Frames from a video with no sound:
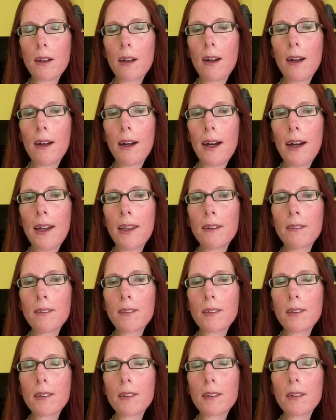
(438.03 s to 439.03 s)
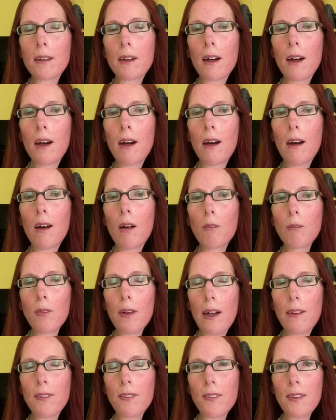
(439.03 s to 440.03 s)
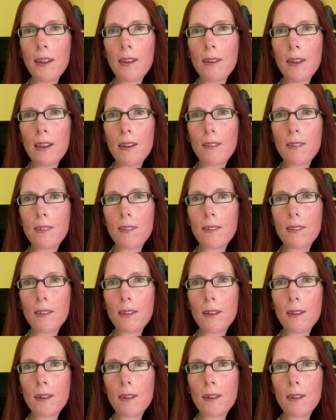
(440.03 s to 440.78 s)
and I'd seen these